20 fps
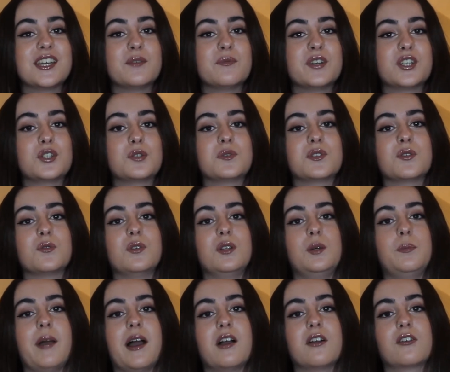which was all
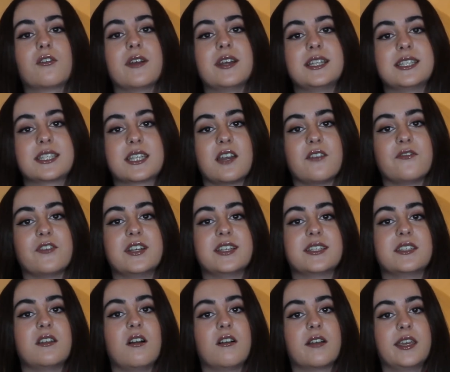about great discoveries
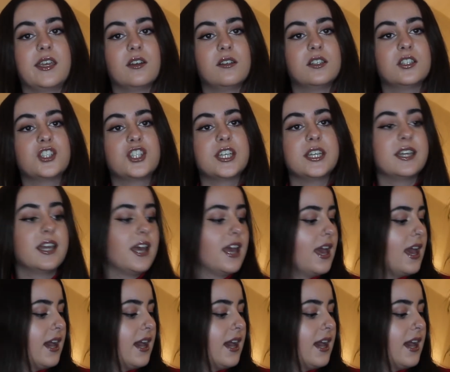in archaeology,